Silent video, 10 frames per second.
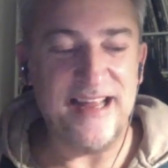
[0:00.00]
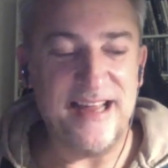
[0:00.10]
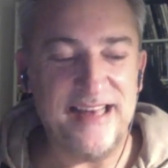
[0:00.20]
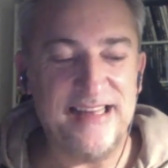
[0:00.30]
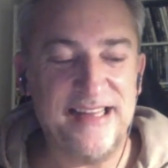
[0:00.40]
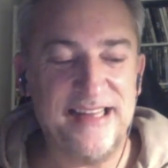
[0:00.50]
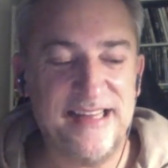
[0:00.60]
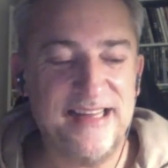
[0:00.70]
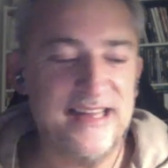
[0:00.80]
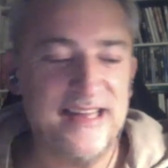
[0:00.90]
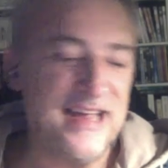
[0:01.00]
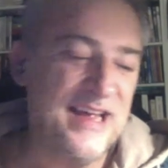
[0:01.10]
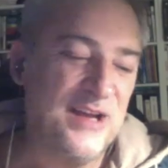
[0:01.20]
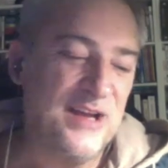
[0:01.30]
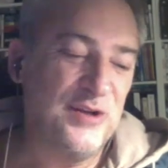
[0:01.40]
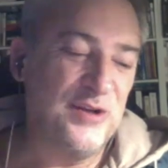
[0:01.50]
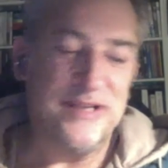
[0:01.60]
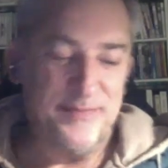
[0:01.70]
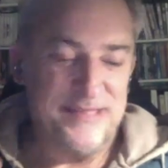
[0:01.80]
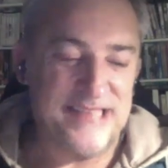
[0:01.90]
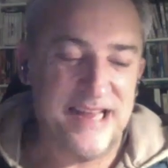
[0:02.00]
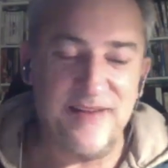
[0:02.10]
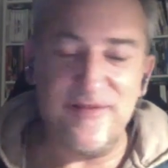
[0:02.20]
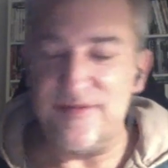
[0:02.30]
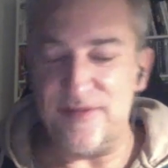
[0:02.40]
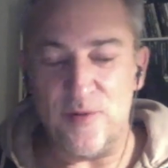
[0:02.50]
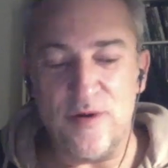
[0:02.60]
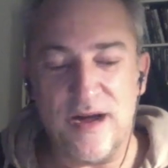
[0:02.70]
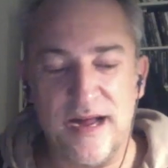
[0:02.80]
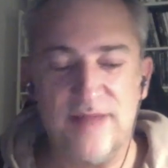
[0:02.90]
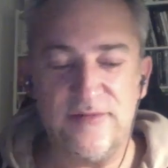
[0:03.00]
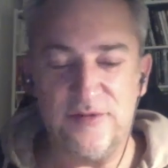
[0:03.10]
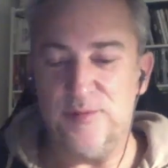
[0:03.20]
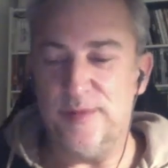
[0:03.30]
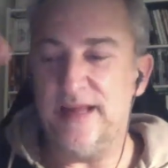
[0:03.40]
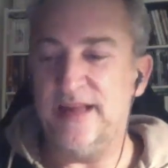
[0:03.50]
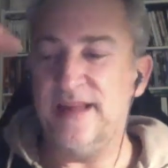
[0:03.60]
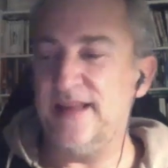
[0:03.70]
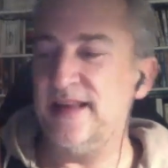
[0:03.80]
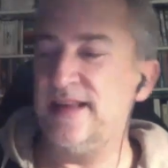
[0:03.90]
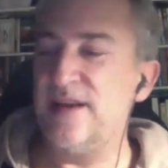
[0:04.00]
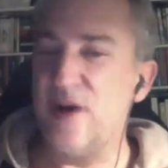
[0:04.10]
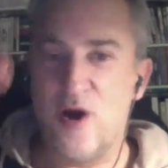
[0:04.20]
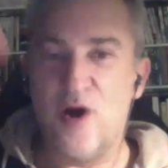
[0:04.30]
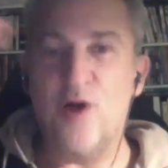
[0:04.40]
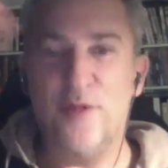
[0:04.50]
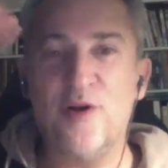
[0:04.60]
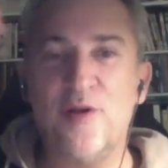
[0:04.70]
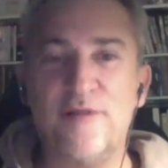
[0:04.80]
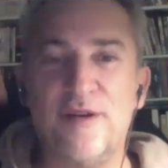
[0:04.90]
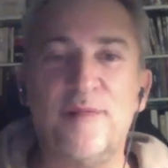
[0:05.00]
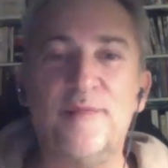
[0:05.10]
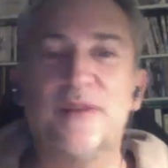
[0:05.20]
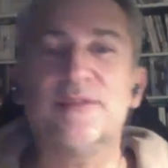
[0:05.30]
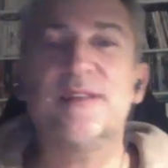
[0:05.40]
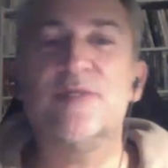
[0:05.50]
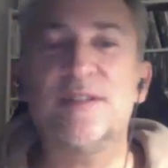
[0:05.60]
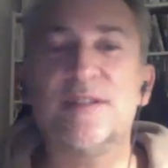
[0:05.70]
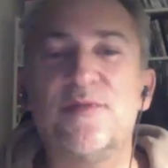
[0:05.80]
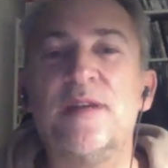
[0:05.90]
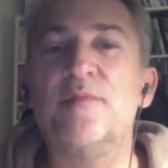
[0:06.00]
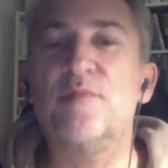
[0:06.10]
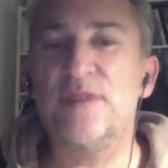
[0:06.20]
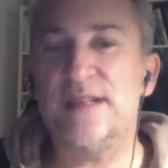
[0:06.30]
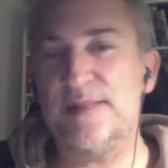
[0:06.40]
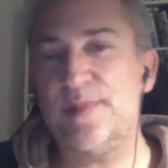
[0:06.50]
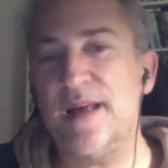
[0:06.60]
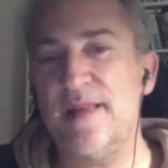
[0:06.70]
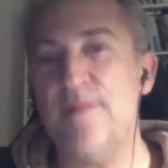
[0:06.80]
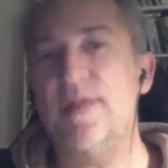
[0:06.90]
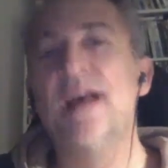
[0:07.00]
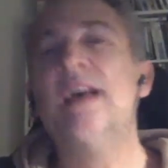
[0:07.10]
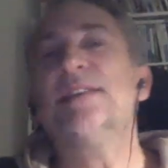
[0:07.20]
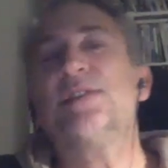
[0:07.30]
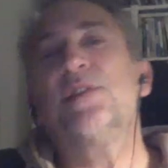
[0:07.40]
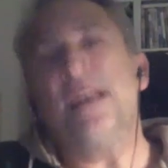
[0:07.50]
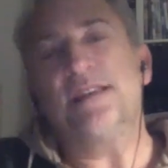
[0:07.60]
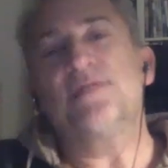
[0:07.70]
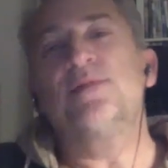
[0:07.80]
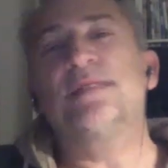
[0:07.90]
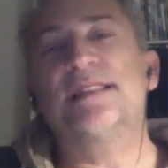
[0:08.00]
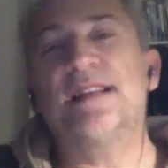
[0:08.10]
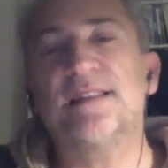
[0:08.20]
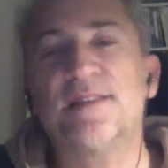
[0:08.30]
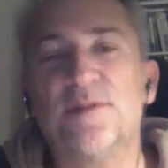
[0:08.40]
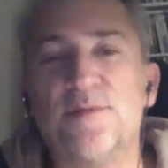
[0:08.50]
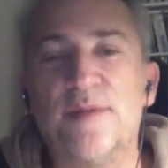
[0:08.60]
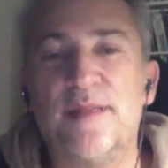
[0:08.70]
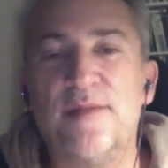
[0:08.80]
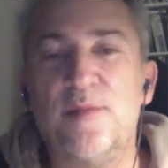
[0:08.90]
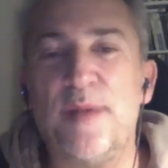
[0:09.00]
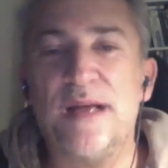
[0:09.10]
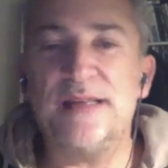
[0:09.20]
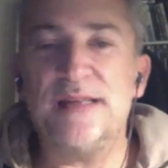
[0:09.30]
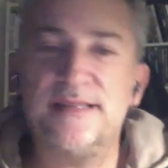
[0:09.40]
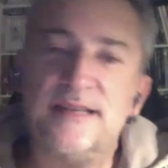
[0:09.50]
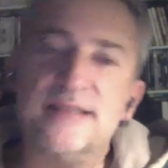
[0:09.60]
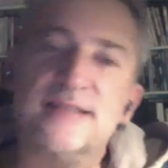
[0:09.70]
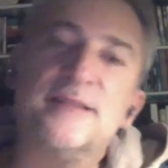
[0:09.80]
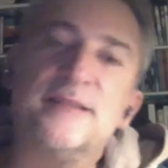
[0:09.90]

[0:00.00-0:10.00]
and he told himself, "Oh, I have to be on the level," because he was really impressed by them. So yes, we started with the past scenes.